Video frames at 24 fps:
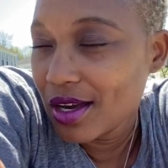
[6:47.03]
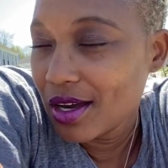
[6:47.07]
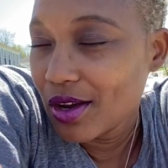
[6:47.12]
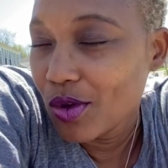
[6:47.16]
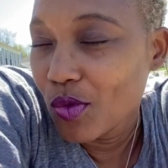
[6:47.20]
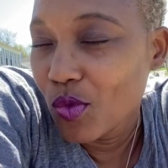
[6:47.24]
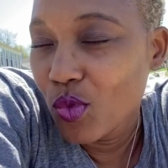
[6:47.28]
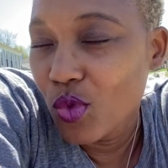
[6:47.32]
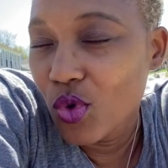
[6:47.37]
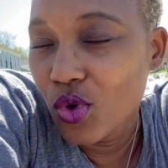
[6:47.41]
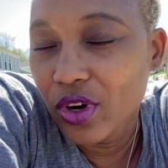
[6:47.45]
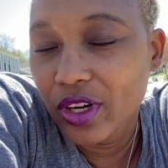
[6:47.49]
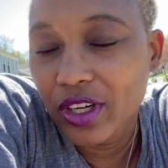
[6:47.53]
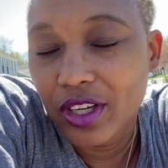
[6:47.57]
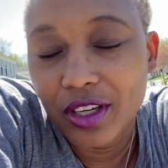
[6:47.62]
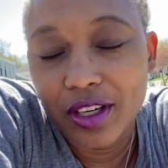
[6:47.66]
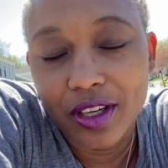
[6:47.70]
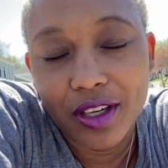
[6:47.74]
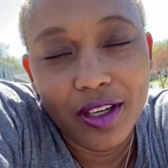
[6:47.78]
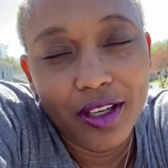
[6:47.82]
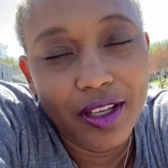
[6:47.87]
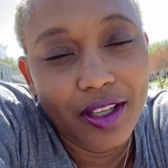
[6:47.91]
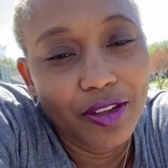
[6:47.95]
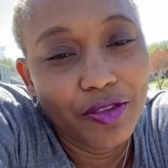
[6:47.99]

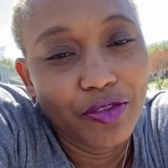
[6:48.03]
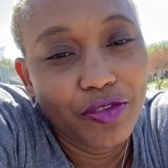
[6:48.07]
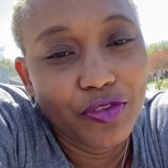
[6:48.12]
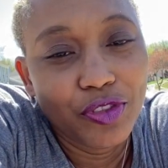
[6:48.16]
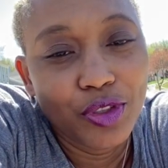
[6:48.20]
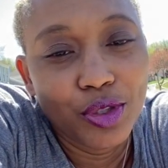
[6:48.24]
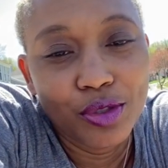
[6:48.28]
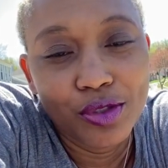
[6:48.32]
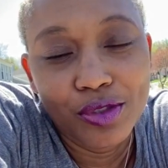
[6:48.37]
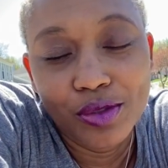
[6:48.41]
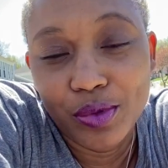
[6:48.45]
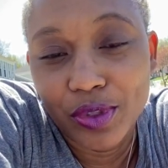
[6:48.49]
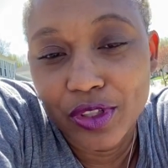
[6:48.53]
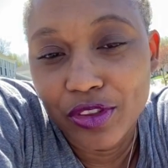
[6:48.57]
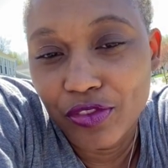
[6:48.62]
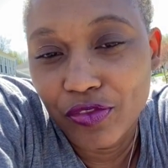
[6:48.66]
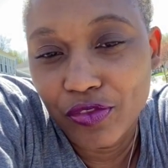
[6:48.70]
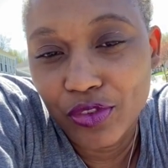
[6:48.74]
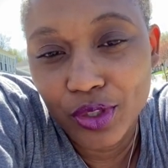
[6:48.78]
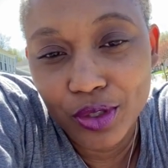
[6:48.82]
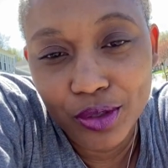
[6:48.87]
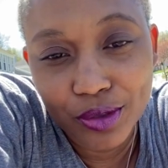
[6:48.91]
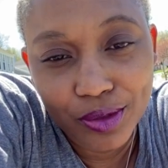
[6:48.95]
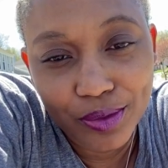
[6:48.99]
water infused with
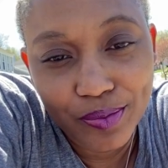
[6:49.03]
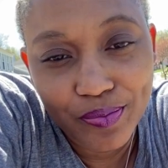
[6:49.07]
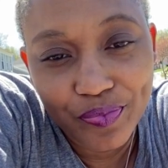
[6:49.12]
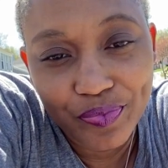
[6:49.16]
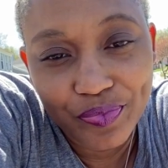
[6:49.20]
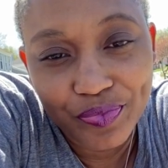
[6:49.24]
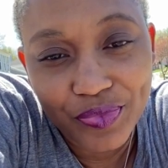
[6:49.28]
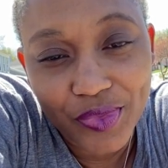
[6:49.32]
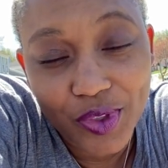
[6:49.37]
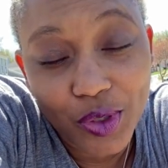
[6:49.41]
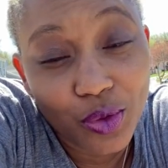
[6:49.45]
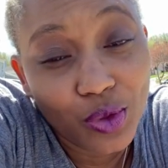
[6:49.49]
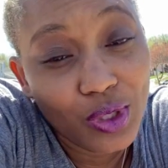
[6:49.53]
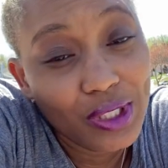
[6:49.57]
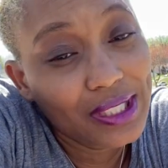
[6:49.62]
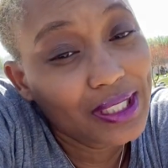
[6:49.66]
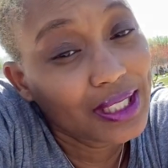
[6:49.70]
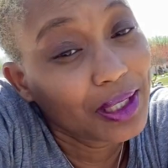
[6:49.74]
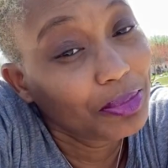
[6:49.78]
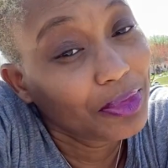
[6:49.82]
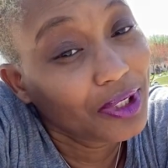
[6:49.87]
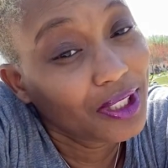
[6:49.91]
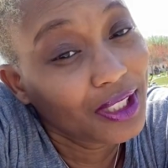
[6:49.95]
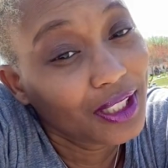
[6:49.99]
fruit, or
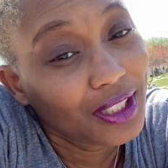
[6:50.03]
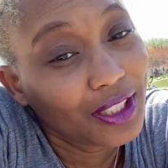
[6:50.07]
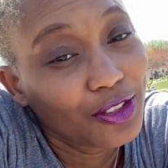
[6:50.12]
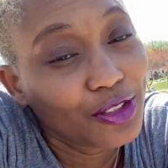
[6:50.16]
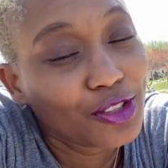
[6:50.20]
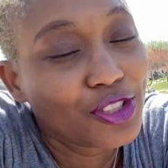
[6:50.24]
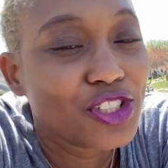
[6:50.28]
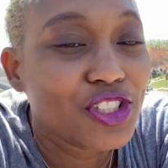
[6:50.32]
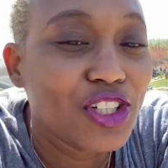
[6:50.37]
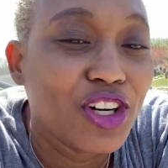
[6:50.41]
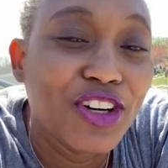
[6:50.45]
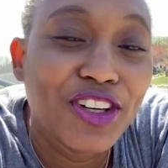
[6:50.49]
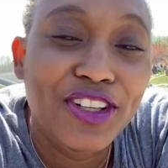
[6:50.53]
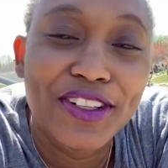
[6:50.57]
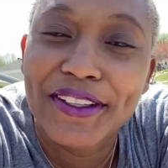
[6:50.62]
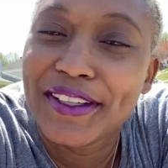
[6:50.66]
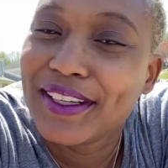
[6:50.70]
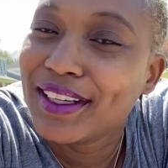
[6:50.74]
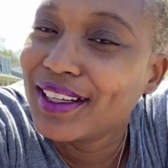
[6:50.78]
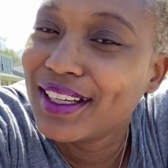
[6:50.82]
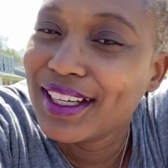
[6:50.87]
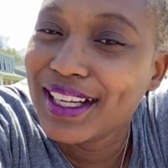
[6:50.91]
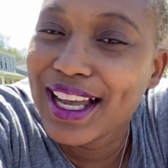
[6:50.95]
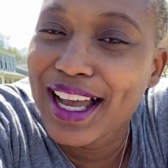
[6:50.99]
something a little
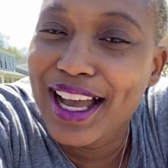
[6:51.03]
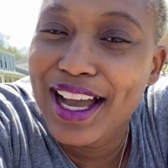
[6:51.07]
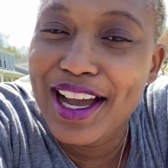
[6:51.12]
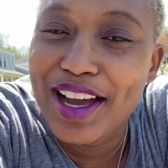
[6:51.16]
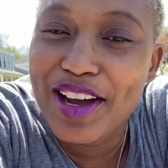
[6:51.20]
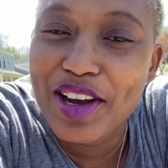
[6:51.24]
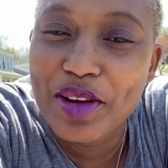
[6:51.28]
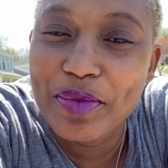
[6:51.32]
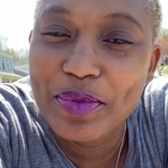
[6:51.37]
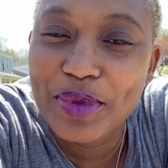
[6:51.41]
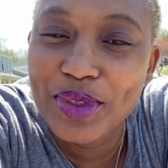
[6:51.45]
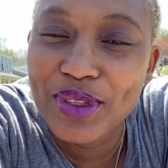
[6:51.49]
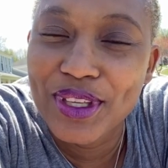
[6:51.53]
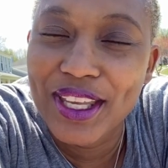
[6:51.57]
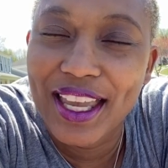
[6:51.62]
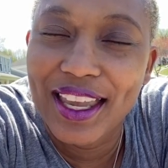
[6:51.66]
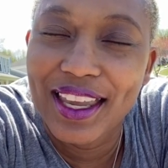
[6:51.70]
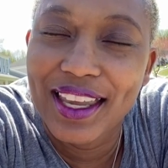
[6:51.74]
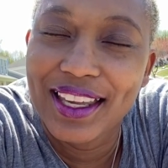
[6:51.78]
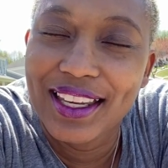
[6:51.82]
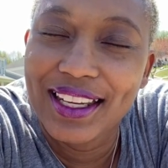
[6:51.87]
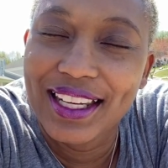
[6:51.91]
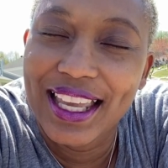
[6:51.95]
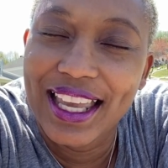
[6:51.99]
stronger. I hope you
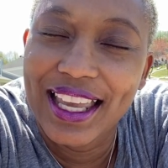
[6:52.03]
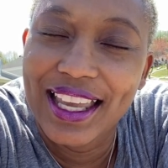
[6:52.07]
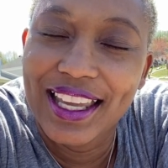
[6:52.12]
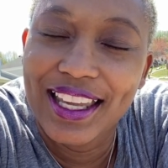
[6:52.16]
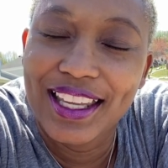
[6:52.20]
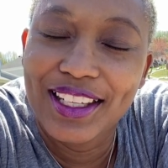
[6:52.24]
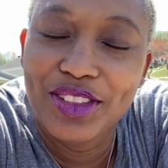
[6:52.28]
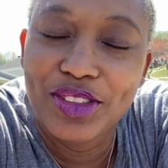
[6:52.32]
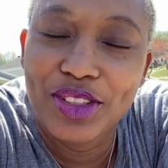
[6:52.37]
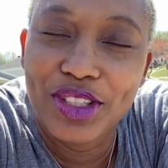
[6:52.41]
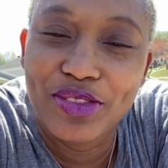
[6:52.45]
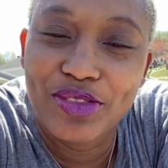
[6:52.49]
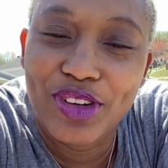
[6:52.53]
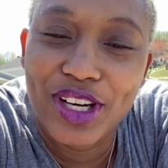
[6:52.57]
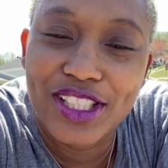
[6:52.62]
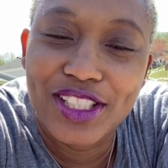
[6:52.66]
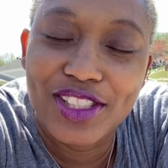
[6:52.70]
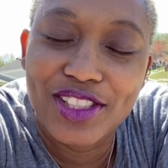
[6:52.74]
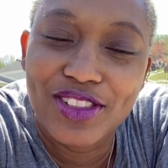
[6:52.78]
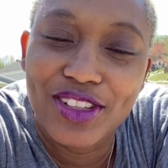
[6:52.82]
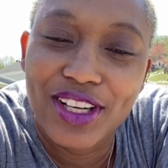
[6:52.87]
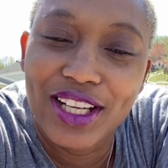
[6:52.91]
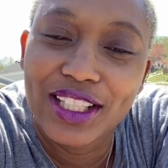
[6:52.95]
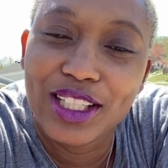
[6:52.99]
can. And you can
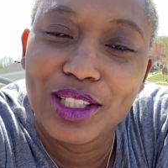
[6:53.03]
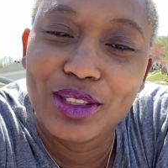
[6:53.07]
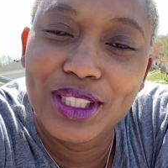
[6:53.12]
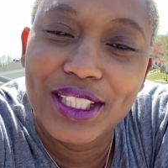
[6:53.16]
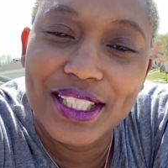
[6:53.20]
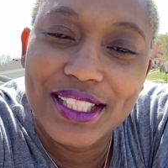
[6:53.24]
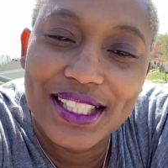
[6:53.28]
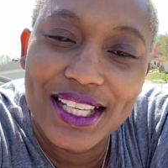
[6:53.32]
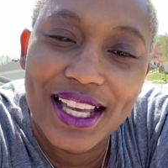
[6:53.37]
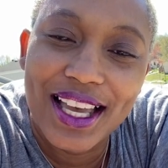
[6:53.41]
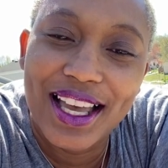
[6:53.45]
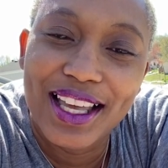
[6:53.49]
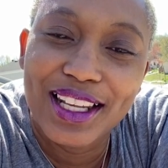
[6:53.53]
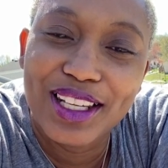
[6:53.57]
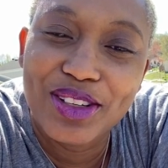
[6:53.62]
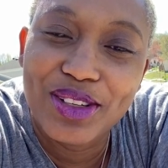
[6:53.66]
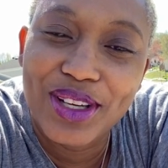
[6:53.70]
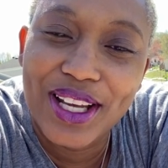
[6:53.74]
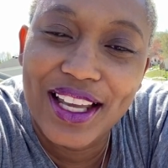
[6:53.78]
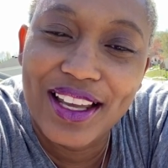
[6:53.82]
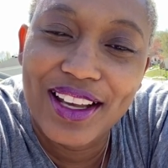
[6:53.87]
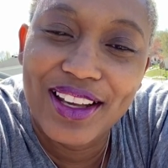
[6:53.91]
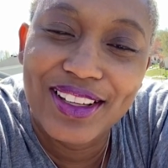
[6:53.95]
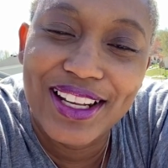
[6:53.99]
register at Lolita,
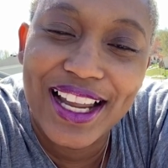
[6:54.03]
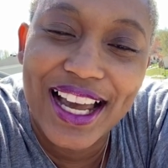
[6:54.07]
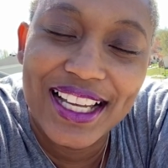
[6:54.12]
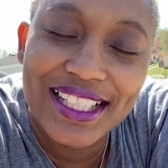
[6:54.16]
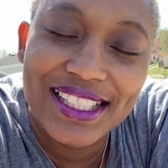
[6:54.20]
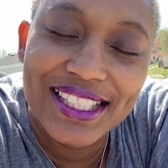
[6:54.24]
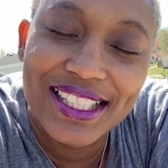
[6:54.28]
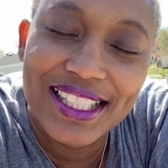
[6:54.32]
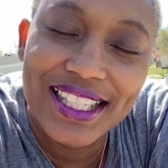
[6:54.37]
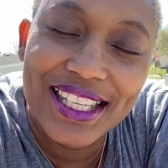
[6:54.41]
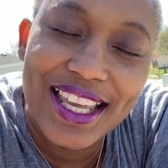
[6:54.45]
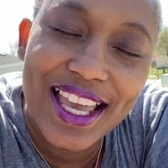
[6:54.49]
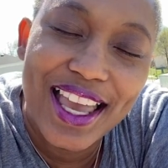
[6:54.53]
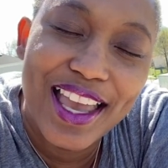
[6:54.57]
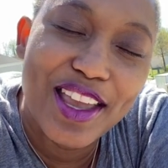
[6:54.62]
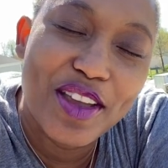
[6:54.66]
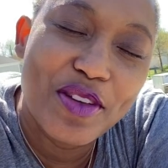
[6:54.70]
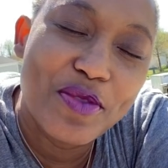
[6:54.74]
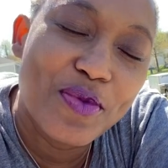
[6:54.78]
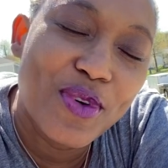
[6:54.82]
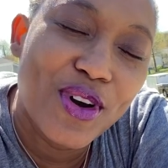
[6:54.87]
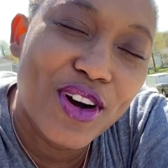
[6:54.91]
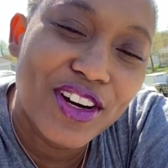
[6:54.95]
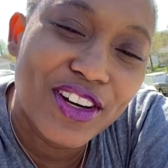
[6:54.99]

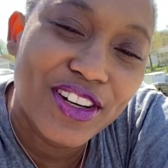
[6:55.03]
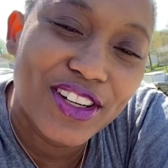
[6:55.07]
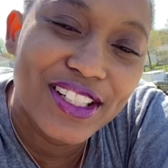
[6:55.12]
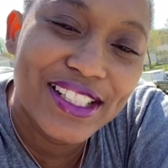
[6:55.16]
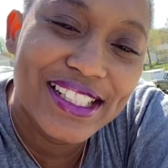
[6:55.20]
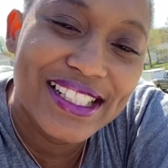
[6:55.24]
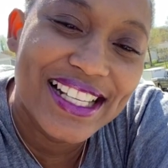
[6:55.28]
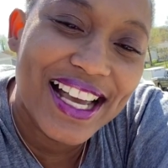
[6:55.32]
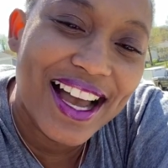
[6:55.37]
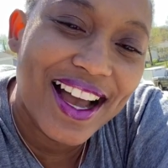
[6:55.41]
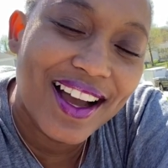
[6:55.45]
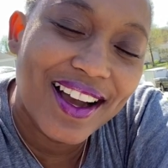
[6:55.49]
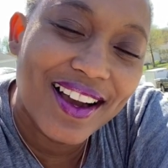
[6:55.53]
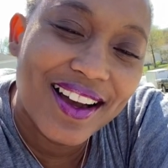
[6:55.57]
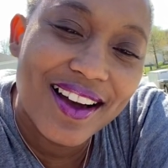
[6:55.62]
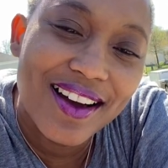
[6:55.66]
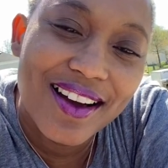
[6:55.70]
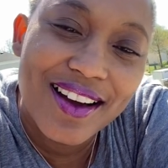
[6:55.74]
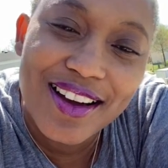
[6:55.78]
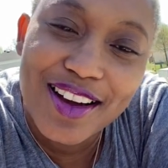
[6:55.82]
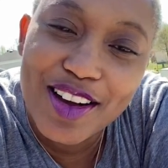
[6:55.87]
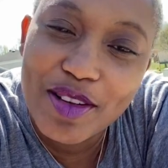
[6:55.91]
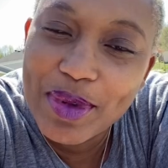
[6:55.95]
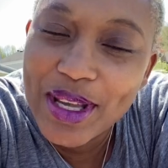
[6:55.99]
Lolita
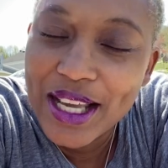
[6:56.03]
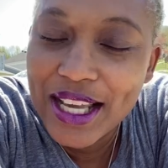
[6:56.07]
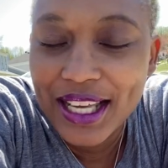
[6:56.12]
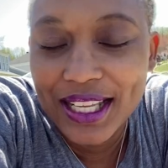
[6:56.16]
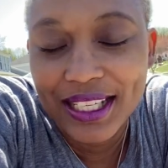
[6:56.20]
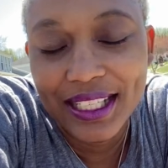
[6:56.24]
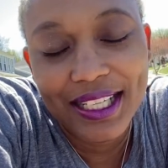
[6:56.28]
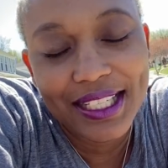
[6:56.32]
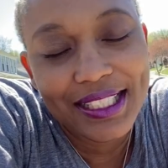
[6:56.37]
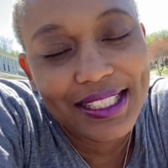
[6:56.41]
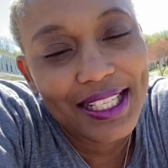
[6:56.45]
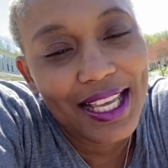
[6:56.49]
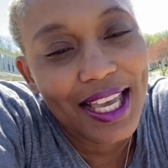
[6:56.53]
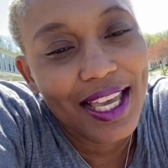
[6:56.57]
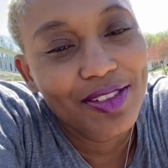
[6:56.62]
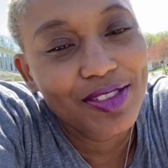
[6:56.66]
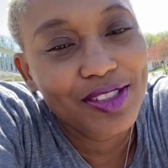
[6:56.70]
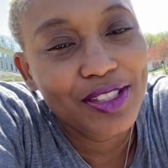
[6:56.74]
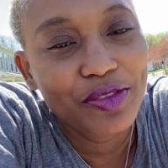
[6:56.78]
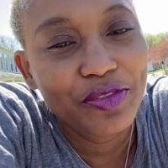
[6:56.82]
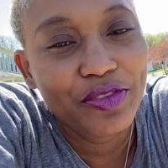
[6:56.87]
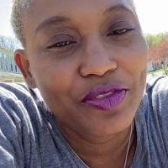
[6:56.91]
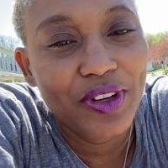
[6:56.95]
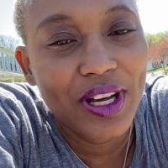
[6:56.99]
Walker.com. Let's have
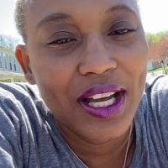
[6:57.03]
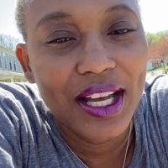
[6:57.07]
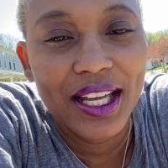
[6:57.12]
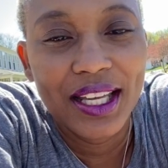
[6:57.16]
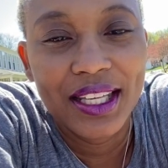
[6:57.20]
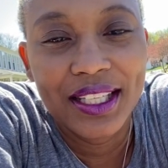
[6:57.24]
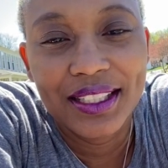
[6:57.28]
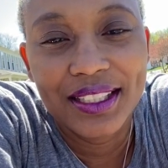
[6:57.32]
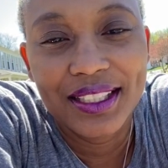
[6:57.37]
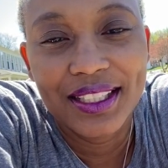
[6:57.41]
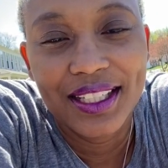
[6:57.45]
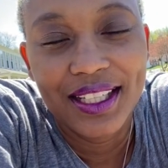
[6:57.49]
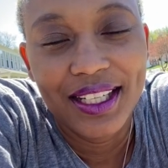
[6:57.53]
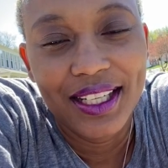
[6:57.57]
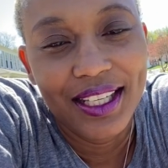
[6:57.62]
some fun.